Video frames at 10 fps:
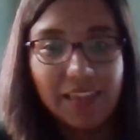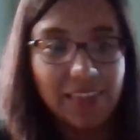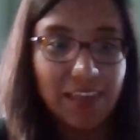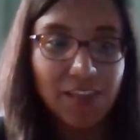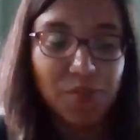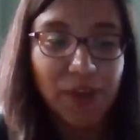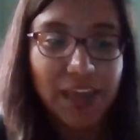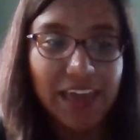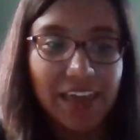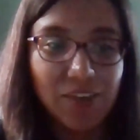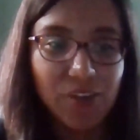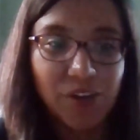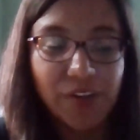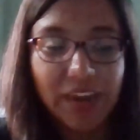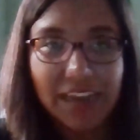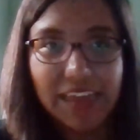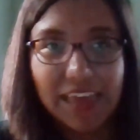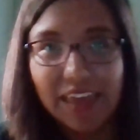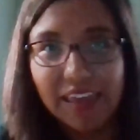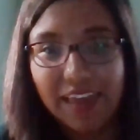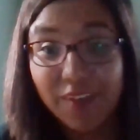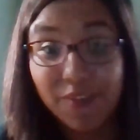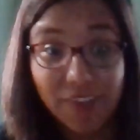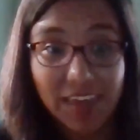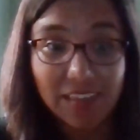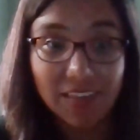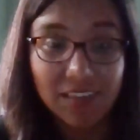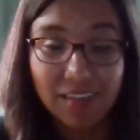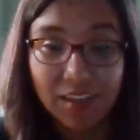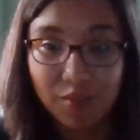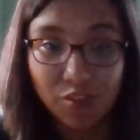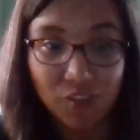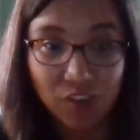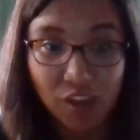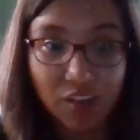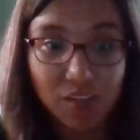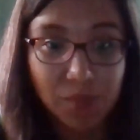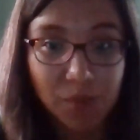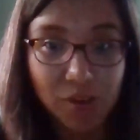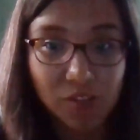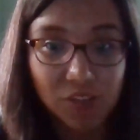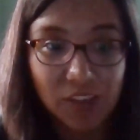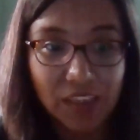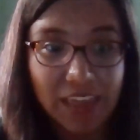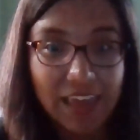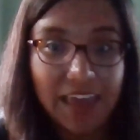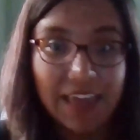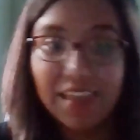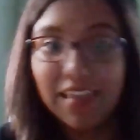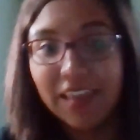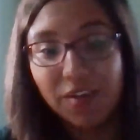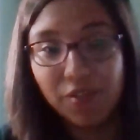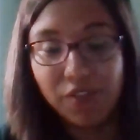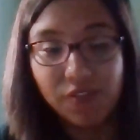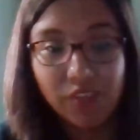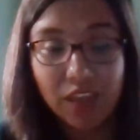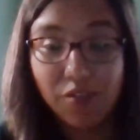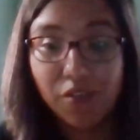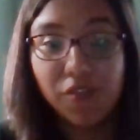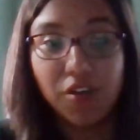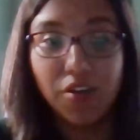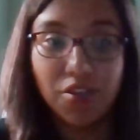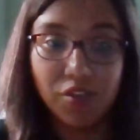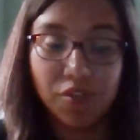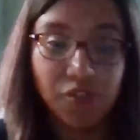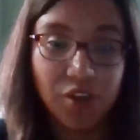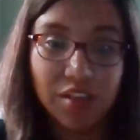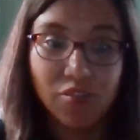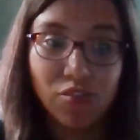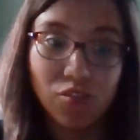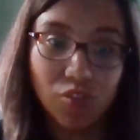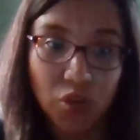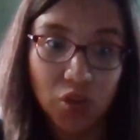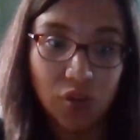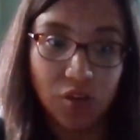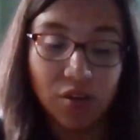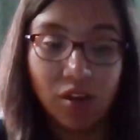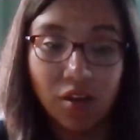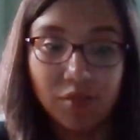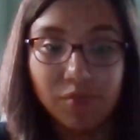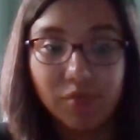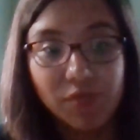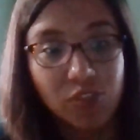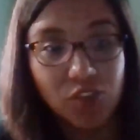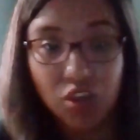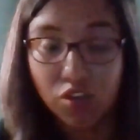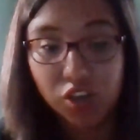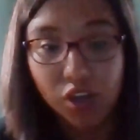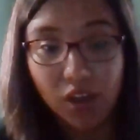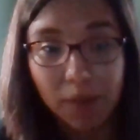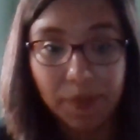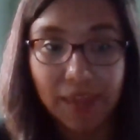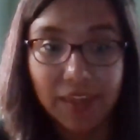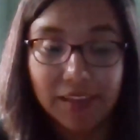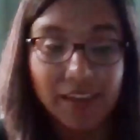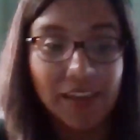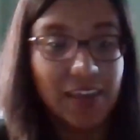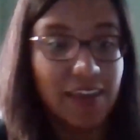this way you're creating like fans instead of just customers, and then they refer other friends to your shop, and